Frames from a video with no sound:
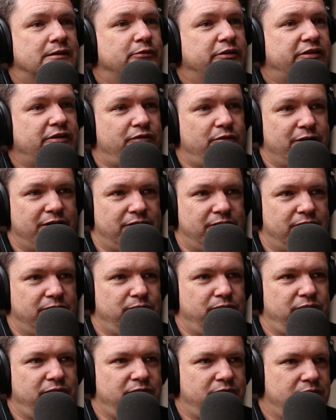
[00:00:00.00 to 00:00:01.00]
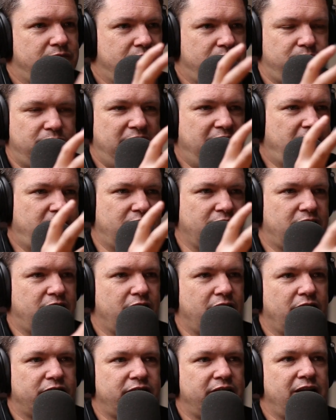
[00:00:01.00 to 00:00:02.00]
whichever one piques your
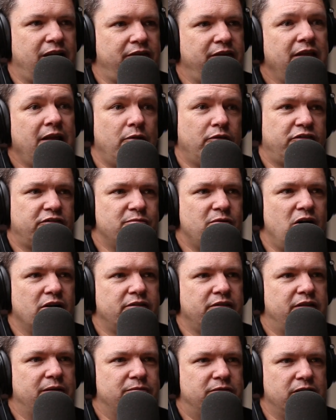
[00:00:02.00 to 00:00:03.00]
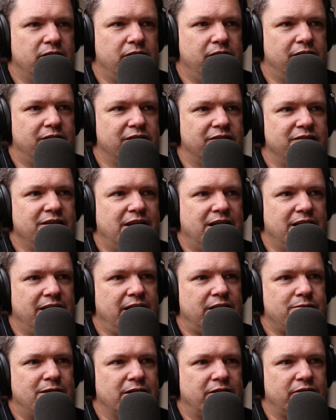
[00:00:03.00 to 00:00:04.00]
curiosity. And I think it was smart of them to do the Disney
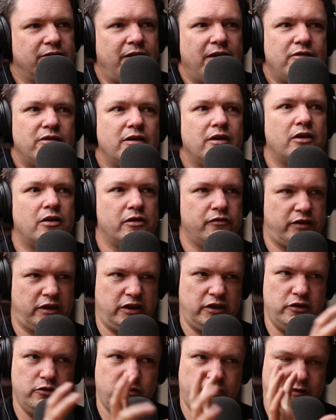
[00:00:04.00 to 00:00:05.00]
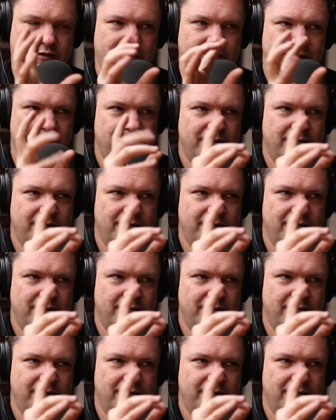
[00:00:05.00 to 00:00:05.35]
Collect one because they've got a lot of cute